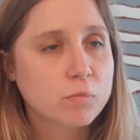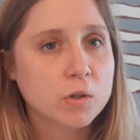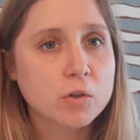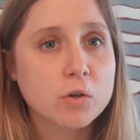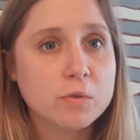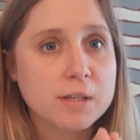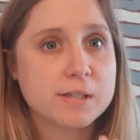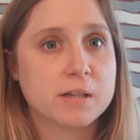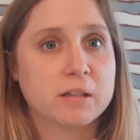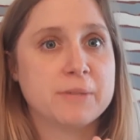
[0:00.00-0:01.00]
You know, these
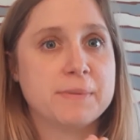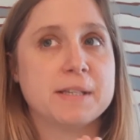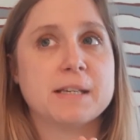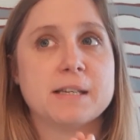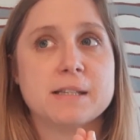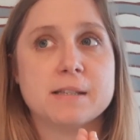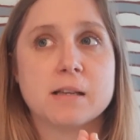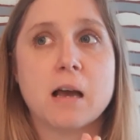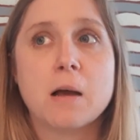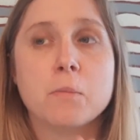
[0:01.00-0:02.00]
eclipses,
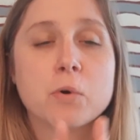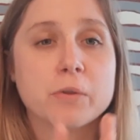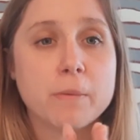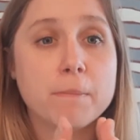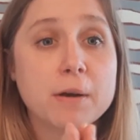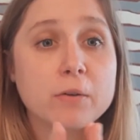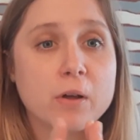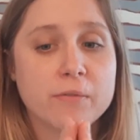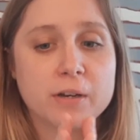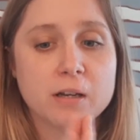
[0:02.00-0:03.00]
we're in the middle
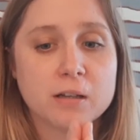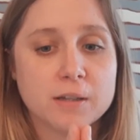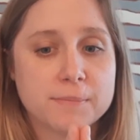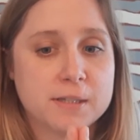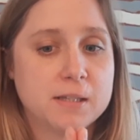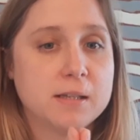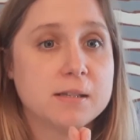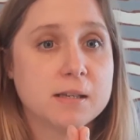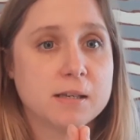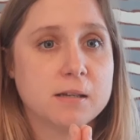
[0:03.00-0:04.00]
of an eclipse
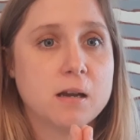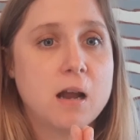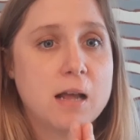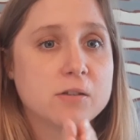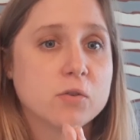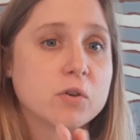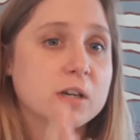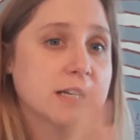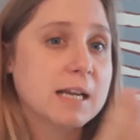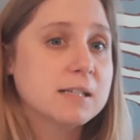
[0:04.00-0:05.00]
season, and so they're
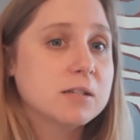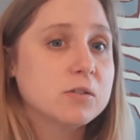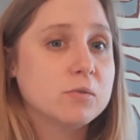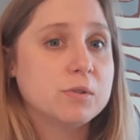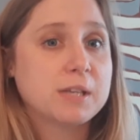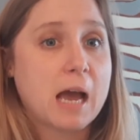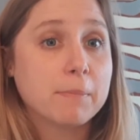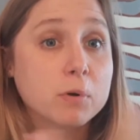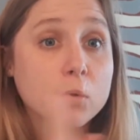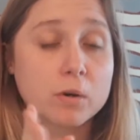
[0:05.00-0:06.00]
connected to these
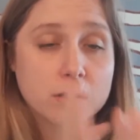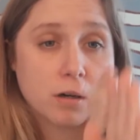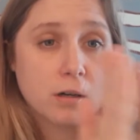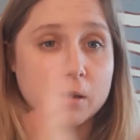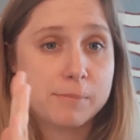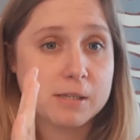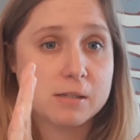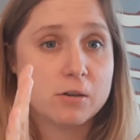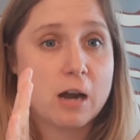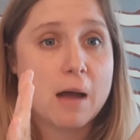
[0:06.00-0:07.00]
Capricorn eclipses
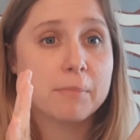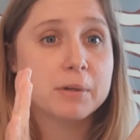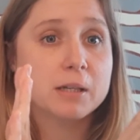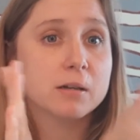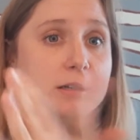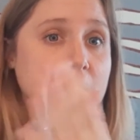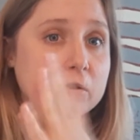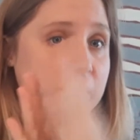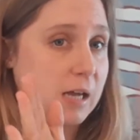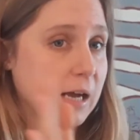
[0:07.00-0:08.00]
that are happening on either
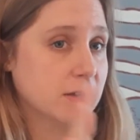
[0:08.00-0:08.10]
side.